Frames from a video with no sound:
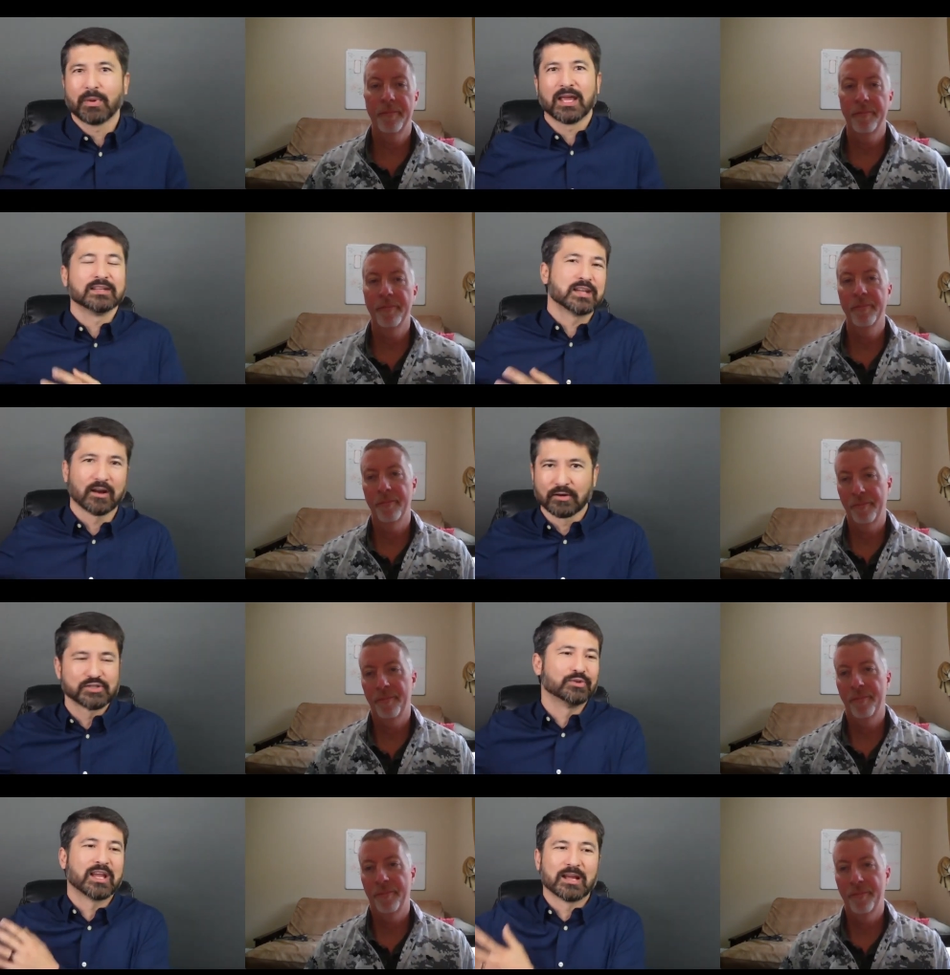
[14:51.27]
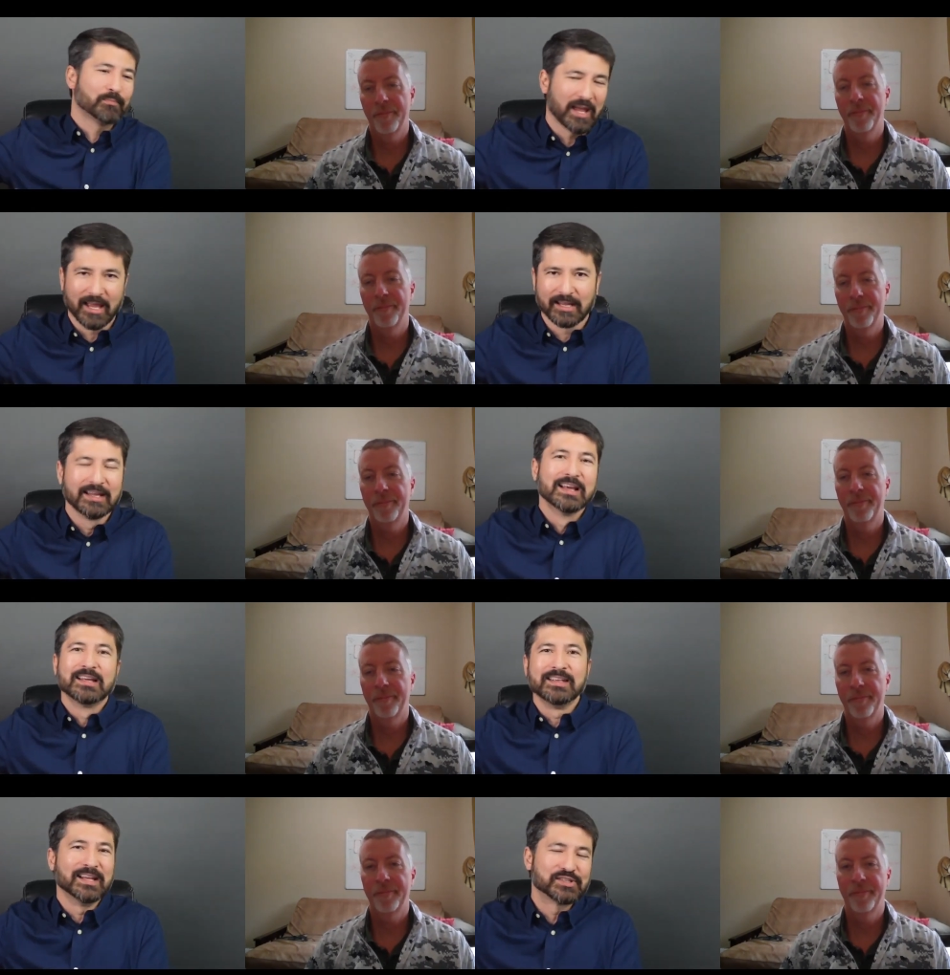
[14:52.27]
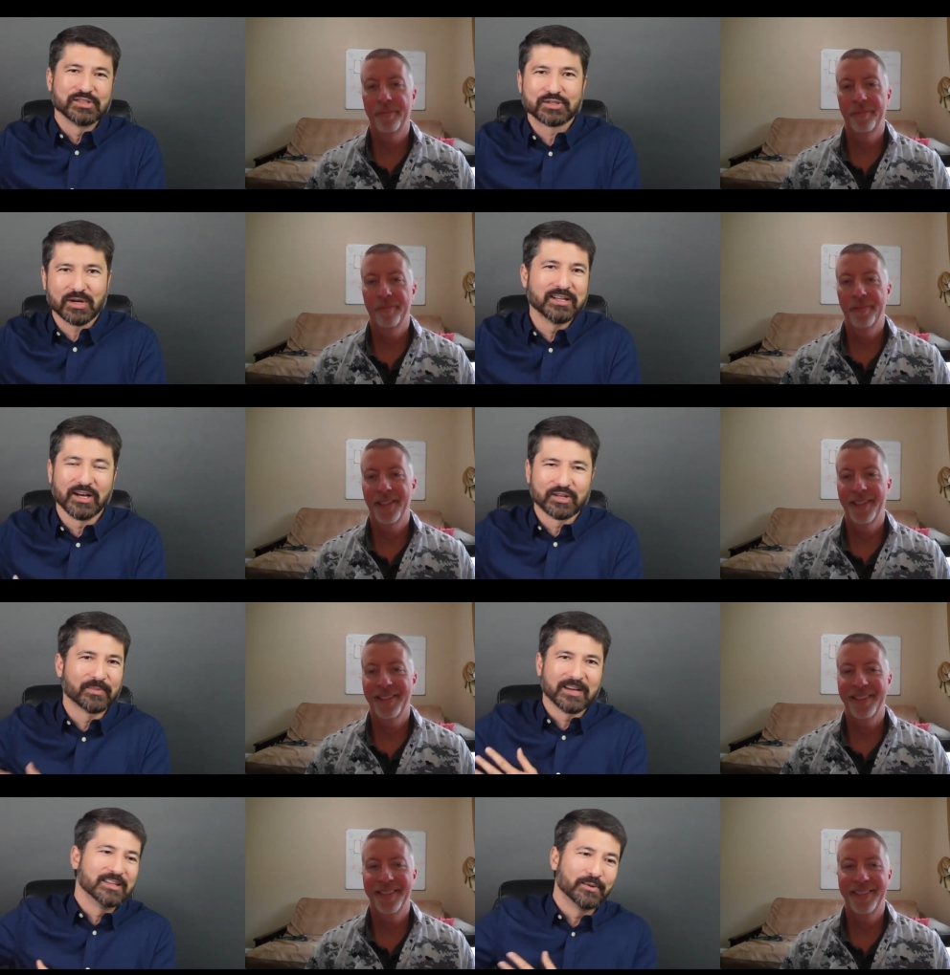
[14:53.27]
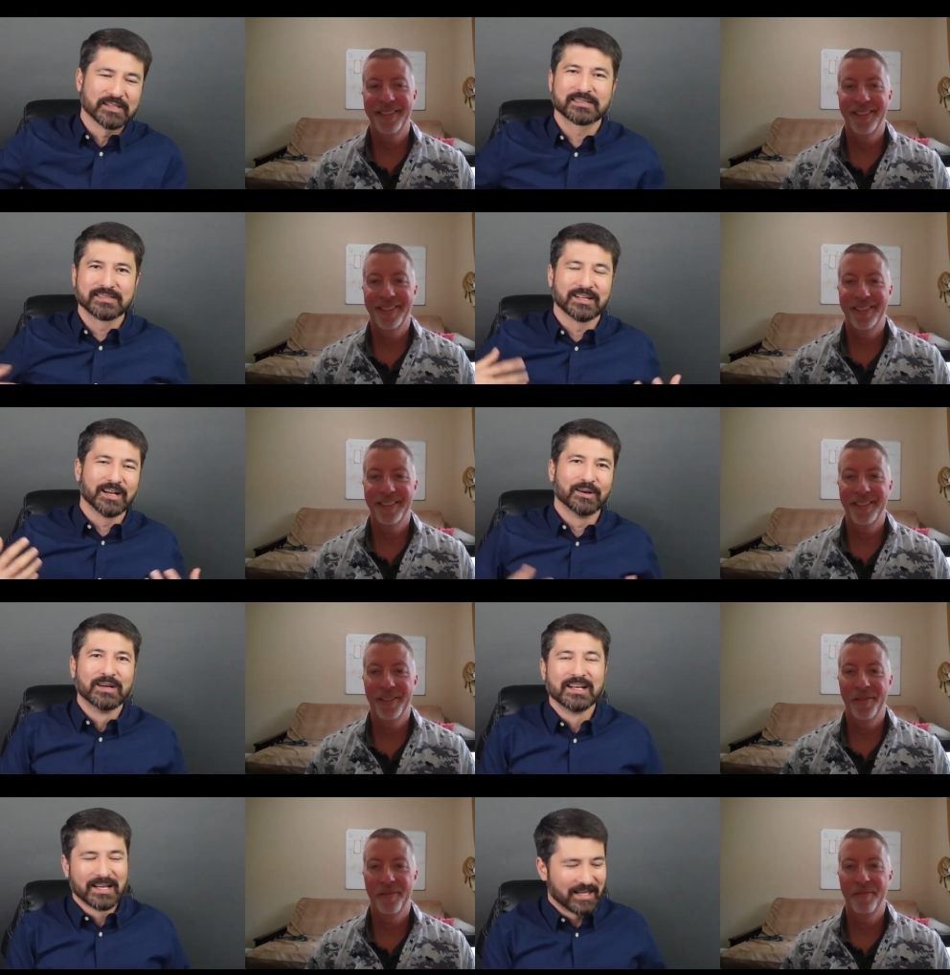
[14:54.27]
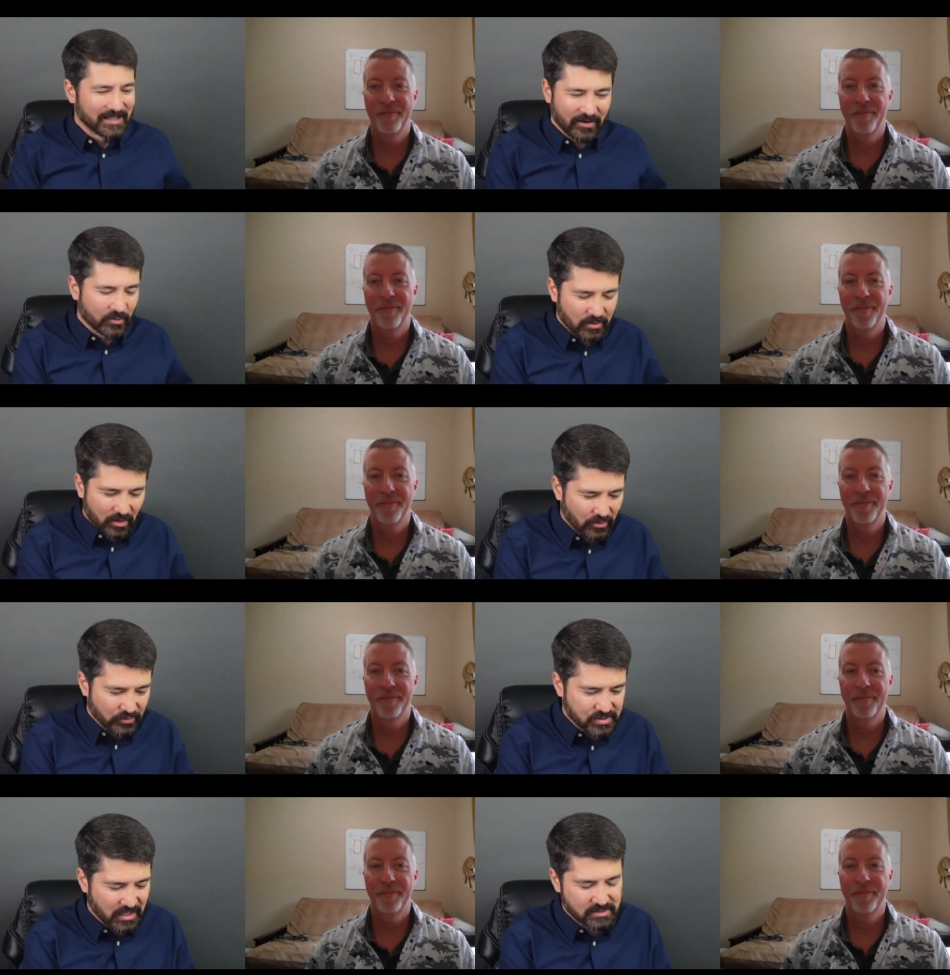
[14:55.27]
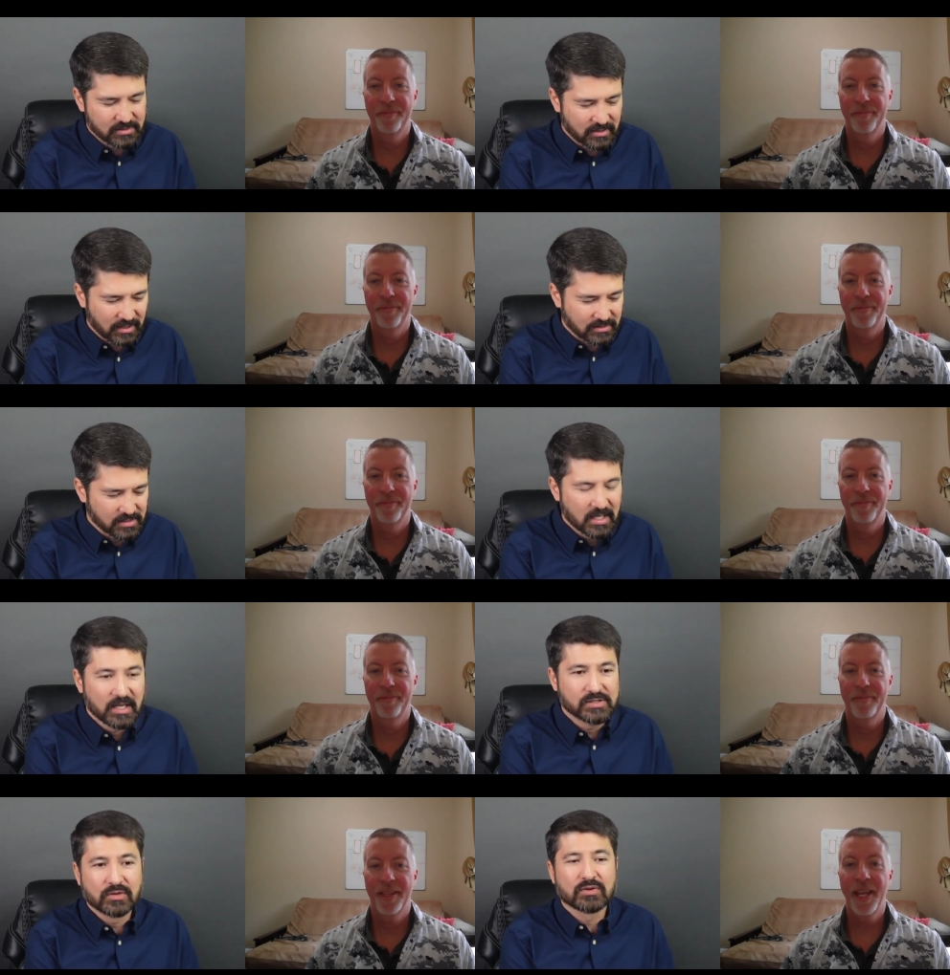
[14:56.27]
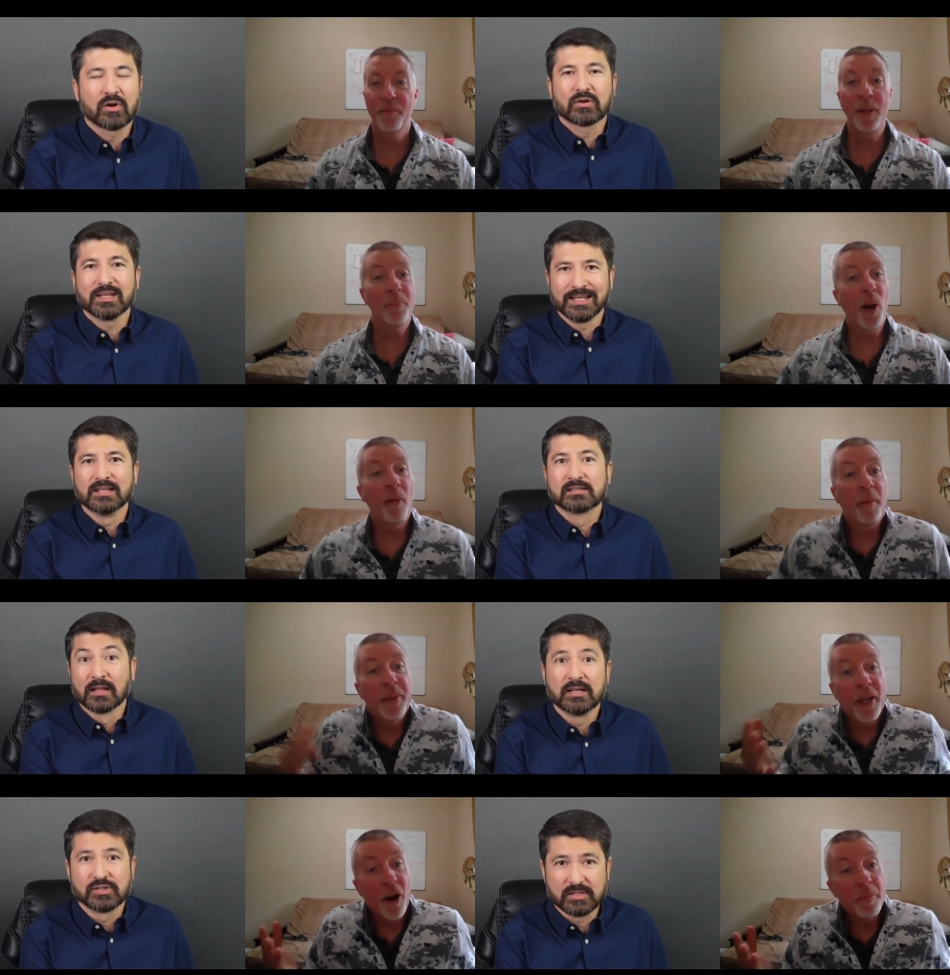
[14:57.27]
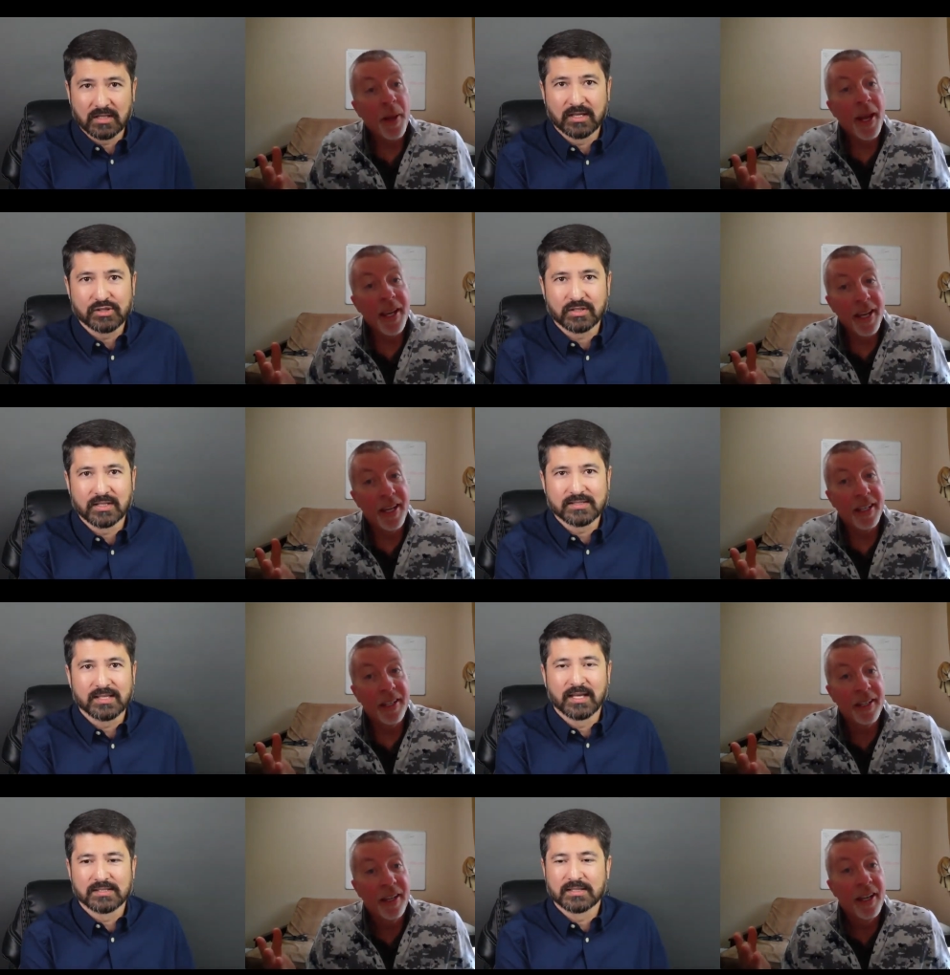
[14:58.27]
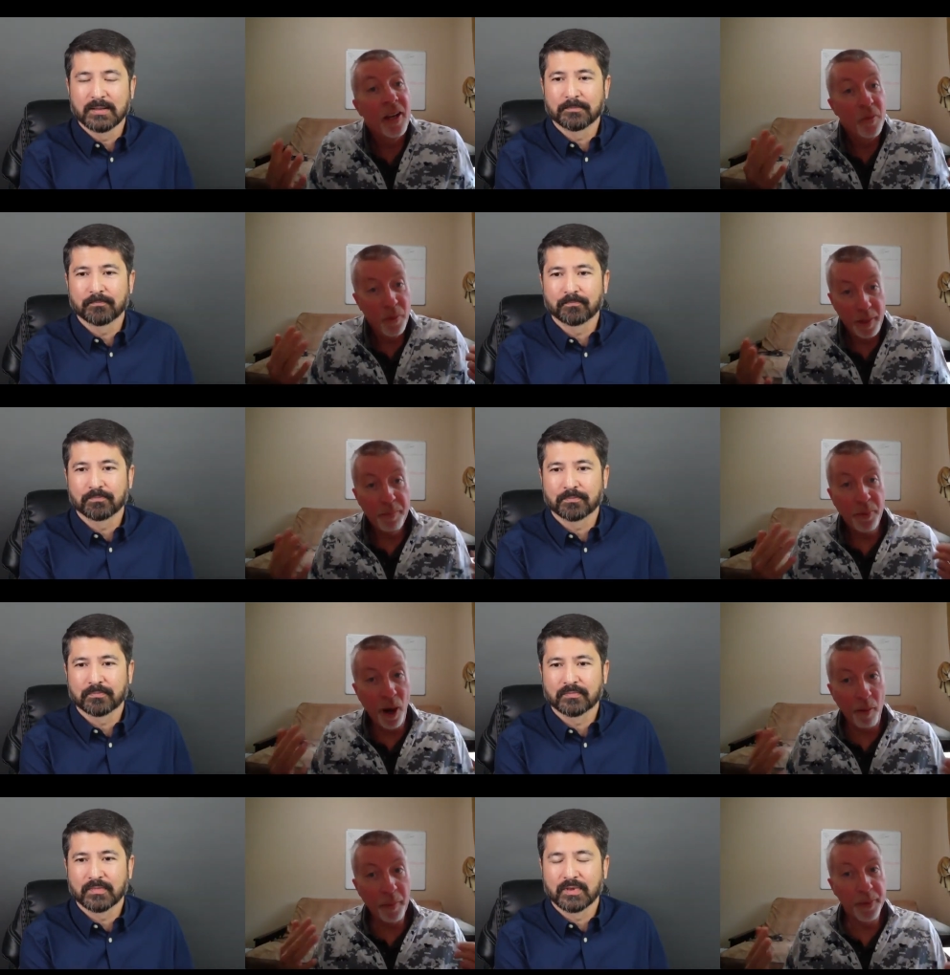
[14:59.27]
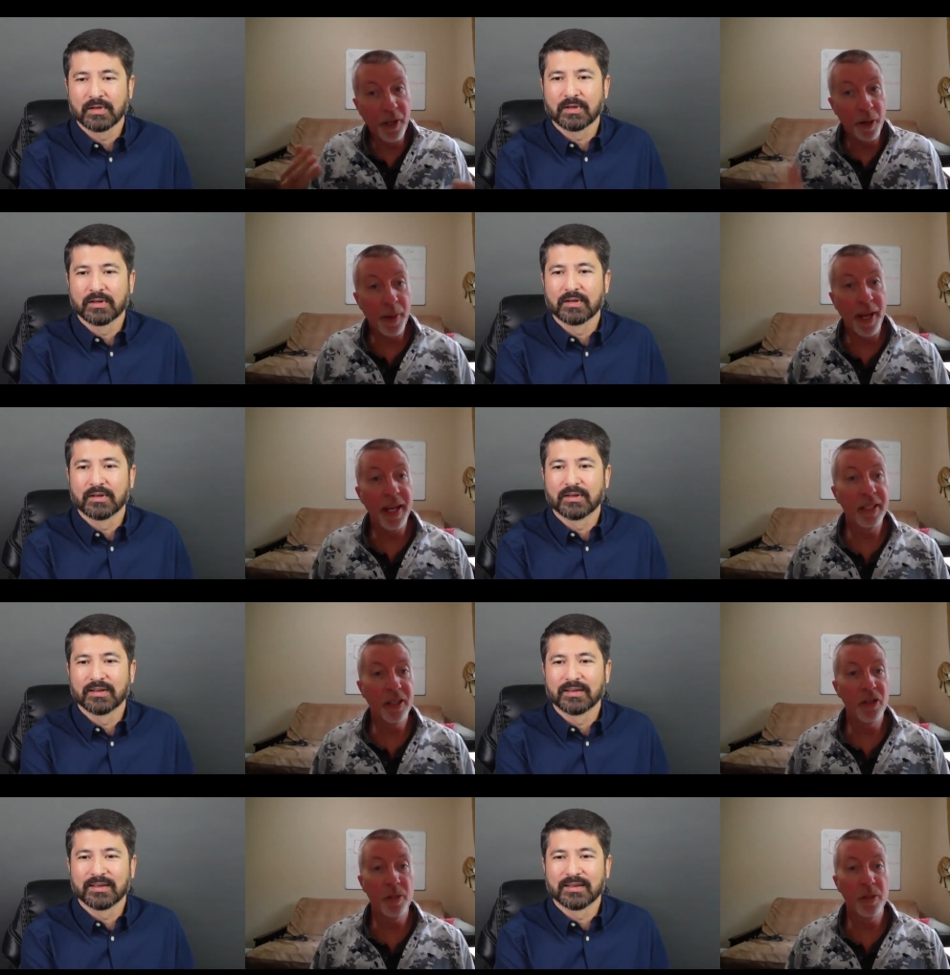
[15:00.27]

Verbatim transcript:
Speaker 1: pay terrorists, you can't pay nations trying to undermine the U.S., government, all those kinds of things.
Speaker 2: So there already is legislation that says, we probably are paying those